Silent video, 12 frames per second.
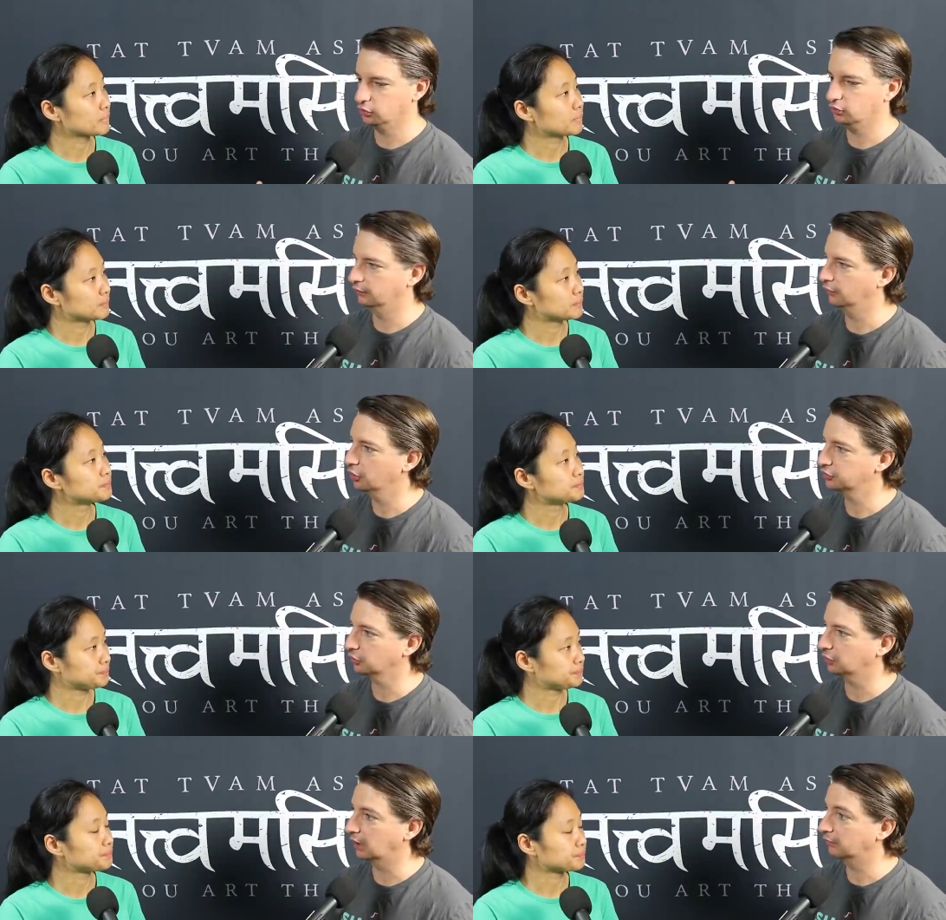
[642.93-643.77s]

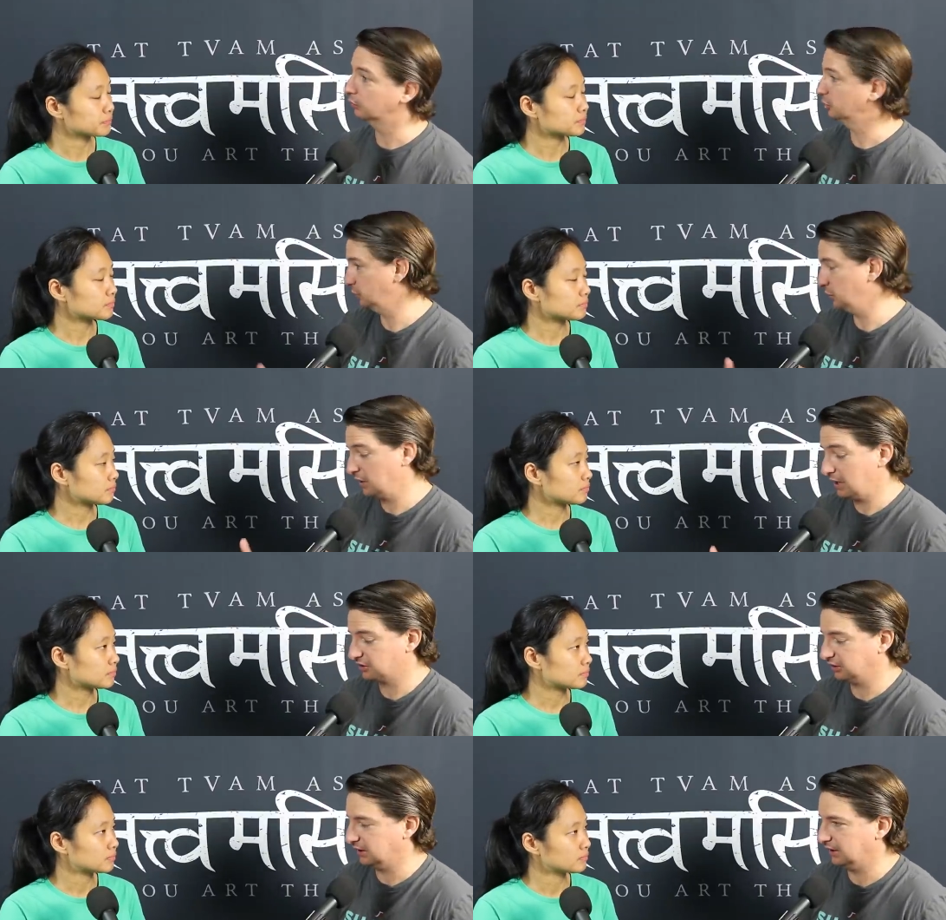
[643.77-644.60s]
Speaker 1: universal love, which we
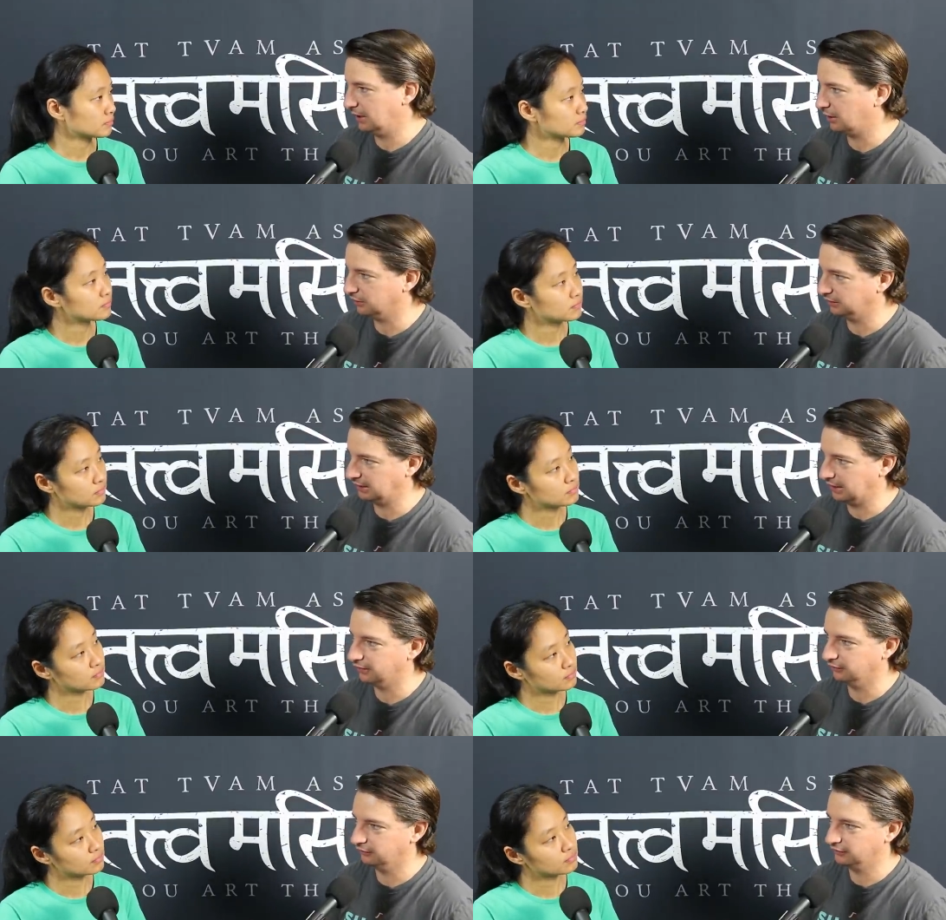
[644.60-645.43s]
actually inherently
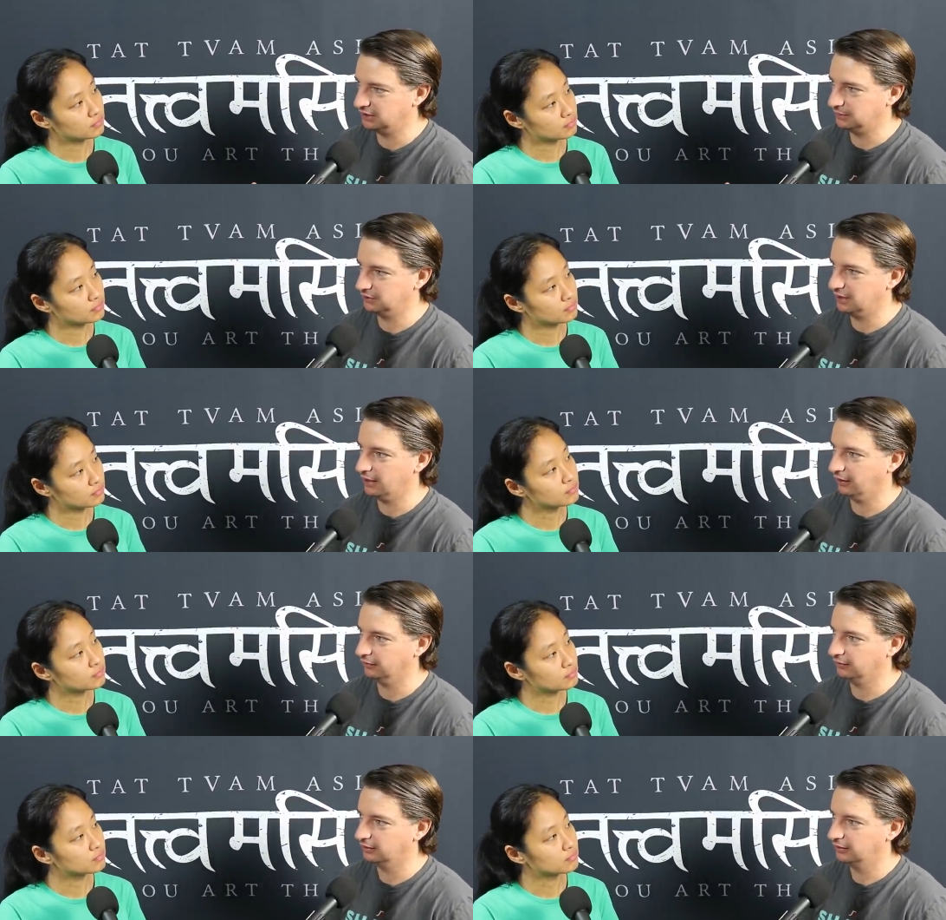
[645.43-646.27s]
have deep
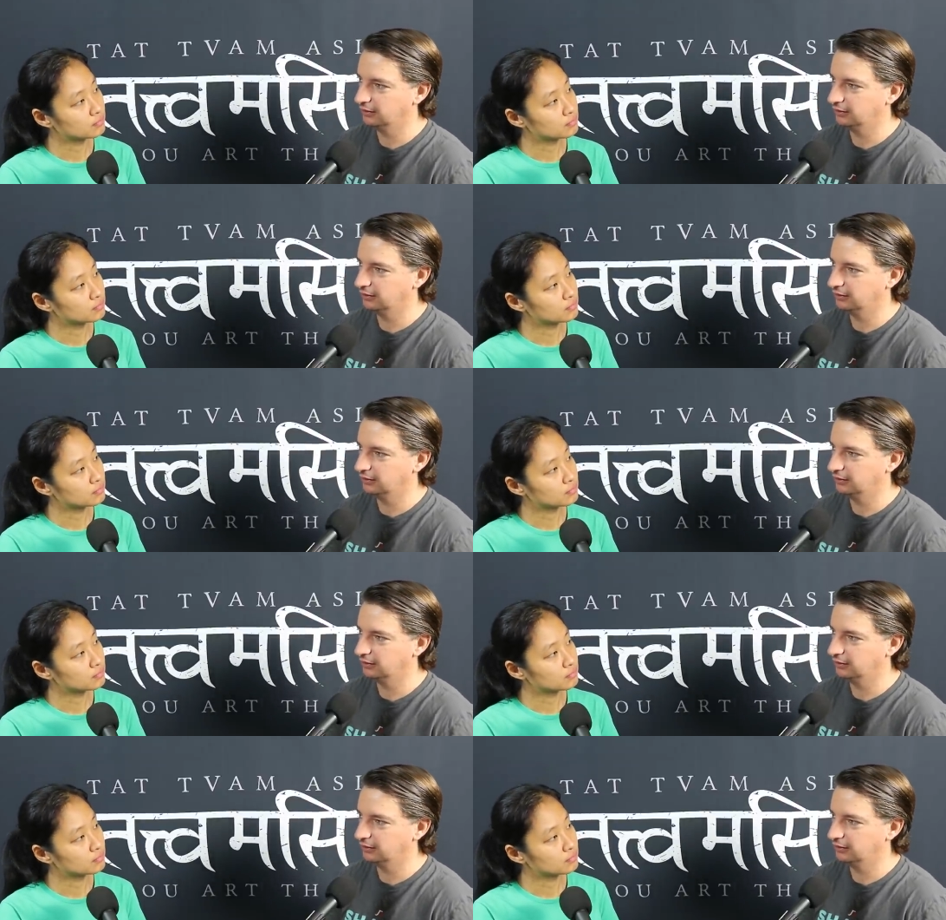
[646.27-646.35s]
down.